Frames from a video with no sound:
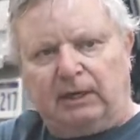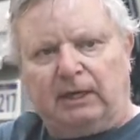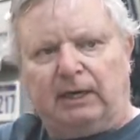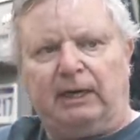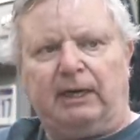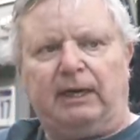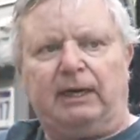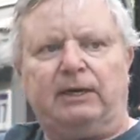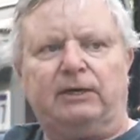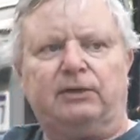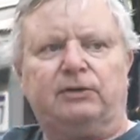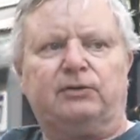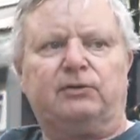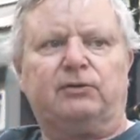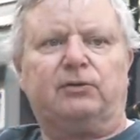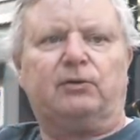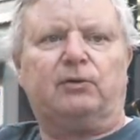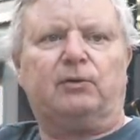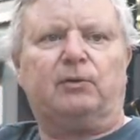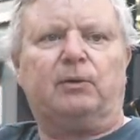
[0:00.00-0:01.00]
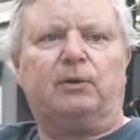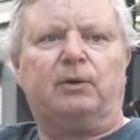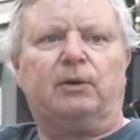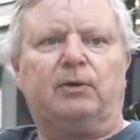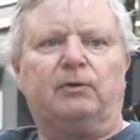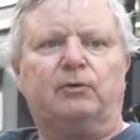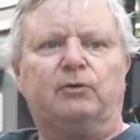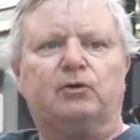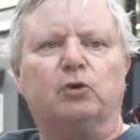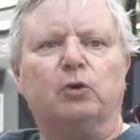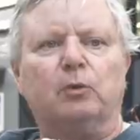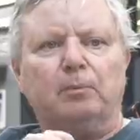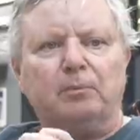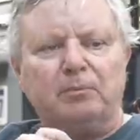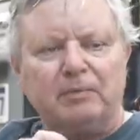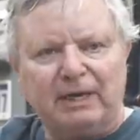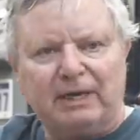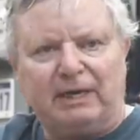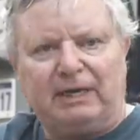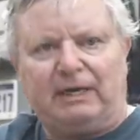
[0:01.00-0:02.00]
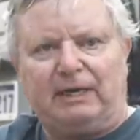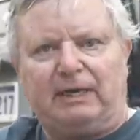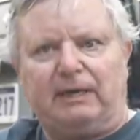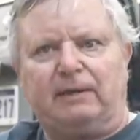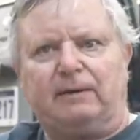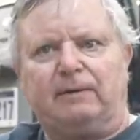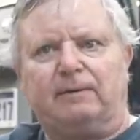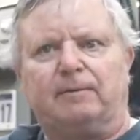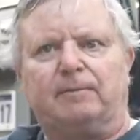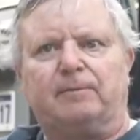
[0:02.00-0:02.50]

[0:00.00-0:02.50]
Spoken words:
And to me,